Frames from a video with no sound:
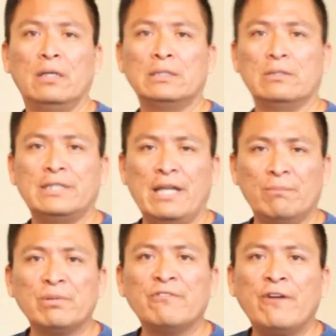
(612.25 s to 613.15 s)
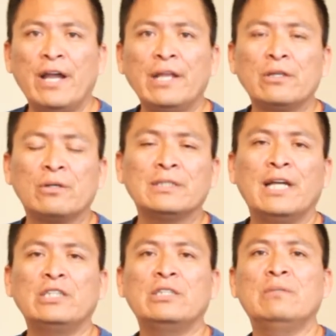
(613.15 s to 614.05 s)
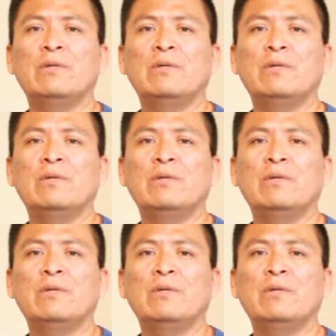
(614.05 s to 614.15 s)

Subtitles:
So it's amplifying your intention,